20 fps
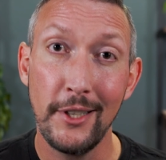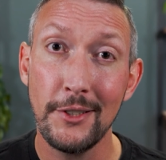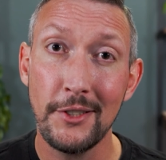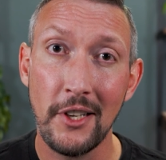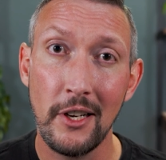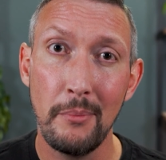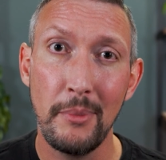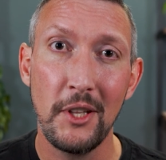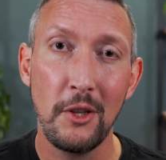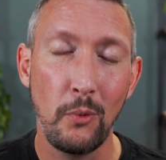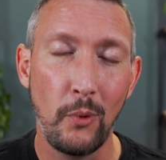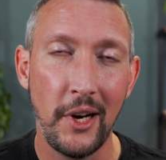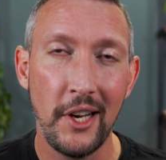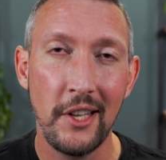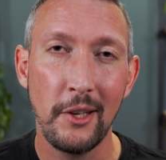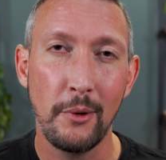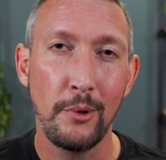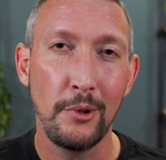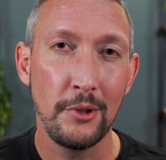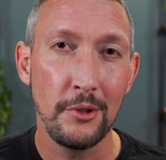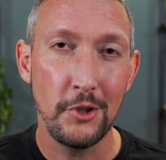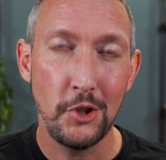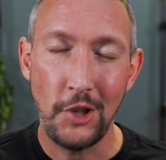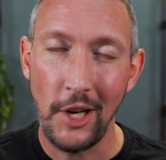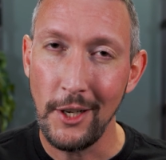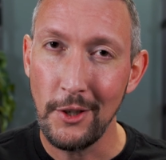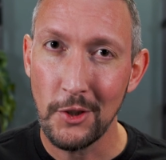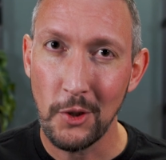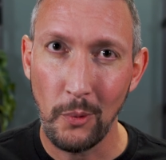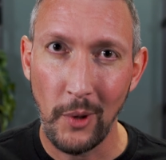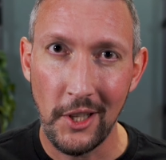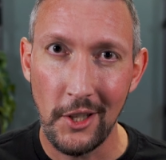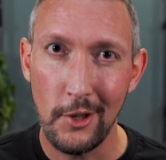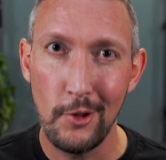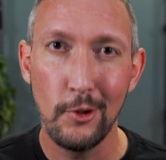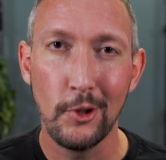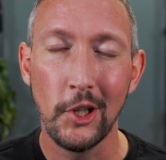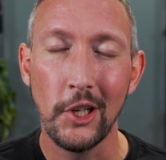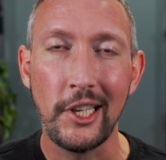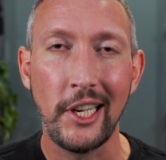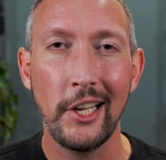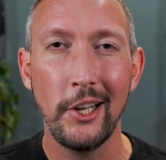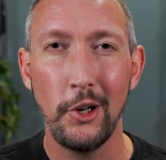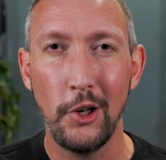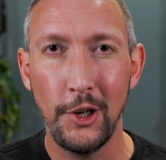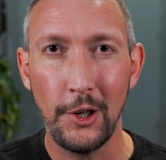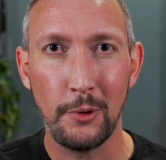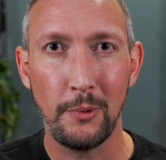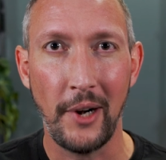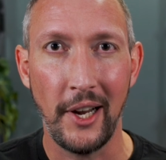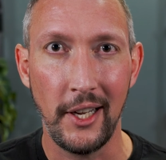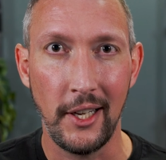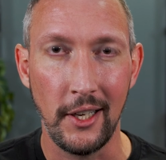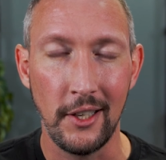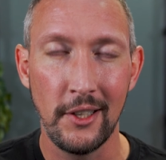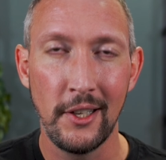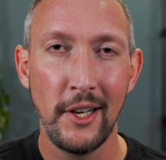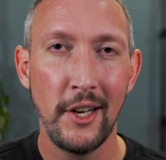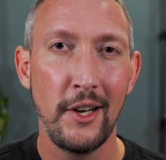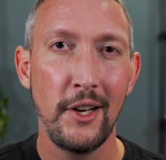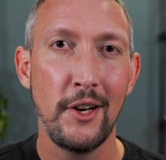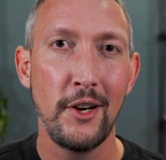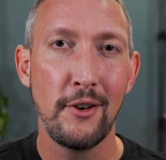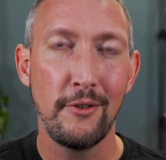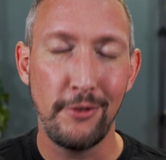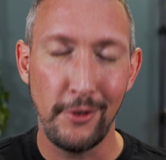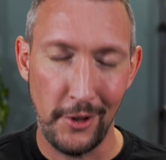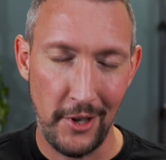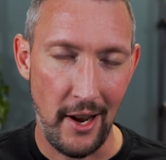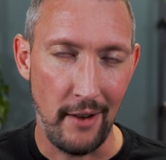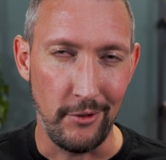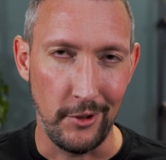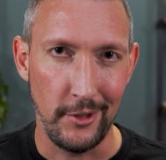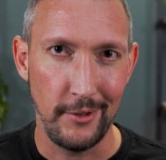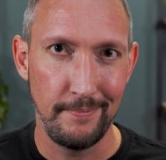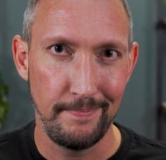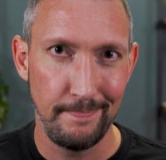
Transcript: and it's going to be the way that will change the way that you look at hook writing forever.